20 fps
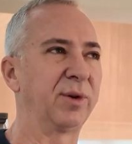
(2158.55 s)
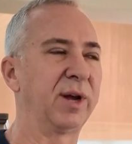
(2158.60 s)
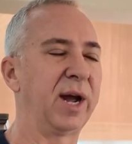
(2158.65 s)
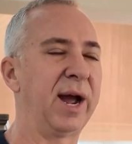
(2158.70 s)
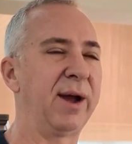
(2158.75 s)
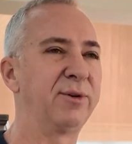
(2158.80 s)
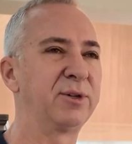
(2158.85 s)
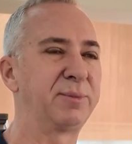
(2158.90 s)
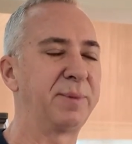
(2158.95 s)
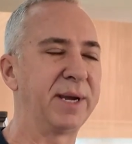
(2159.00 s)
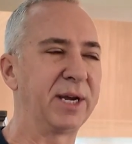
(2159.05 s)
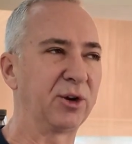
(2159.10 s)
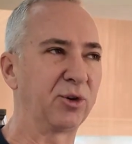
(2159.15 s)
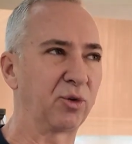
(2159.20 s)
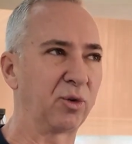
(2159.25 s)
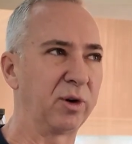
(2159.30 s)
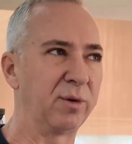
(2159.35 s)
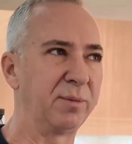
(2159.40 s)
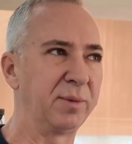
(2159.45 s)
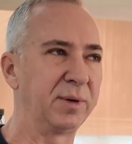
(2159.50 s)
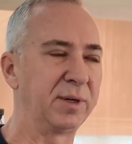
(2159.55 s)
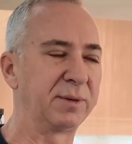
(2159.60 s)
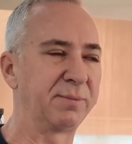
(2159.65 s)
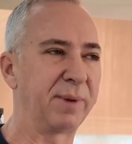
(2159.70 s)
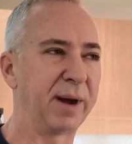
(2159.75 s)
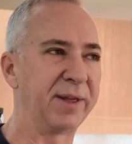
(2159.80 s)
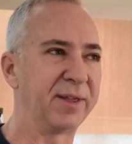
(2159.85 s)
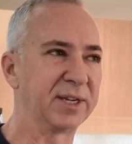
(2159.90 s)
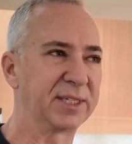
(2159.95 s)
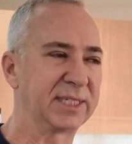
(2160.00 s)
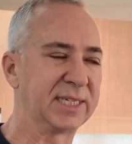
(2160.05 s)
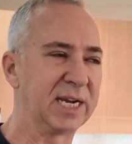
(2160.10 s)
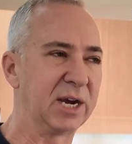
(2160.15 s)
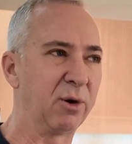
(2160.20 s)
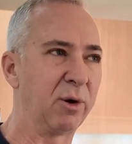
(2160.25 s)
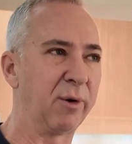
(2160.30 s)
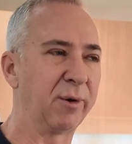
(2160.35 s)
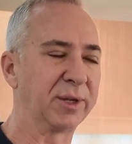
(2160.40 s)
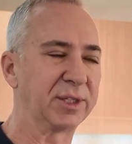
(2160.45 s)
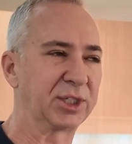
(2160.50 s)
I was being groomed by the
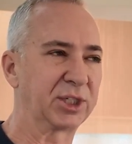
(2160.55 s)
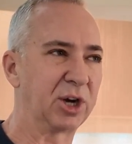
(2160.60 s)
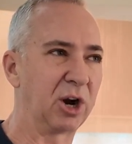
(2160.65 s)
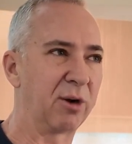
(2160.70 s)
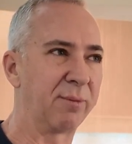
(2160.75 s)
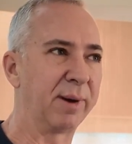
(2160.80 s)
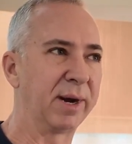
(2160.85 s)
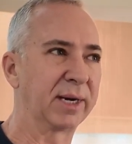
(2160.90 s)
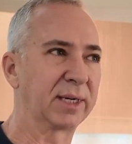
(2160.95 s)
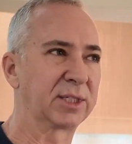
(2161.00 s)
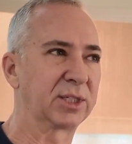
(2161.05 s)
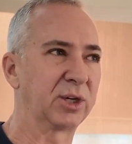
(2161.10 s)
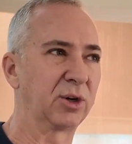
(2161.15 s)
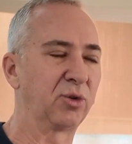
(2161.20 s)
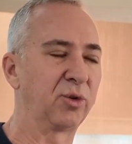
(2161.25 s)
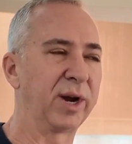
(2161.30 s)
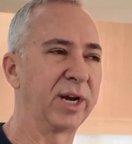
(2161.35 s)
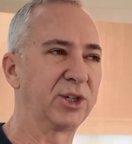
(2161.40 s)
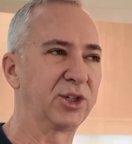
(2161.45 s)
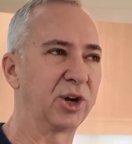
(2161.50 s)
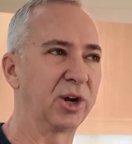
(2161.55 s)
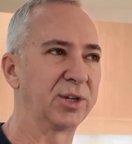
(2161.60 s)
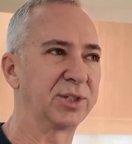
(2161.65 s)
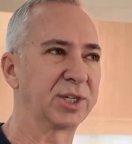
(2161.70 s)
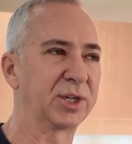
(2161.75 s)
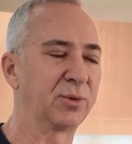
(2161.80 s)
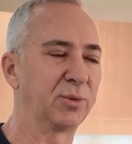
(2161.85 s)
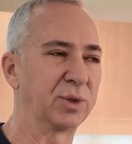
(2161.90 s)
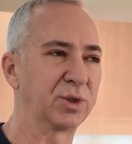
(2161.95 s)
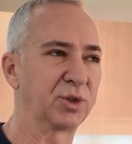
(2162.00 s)
COO at Starbucks. So Greg Johnson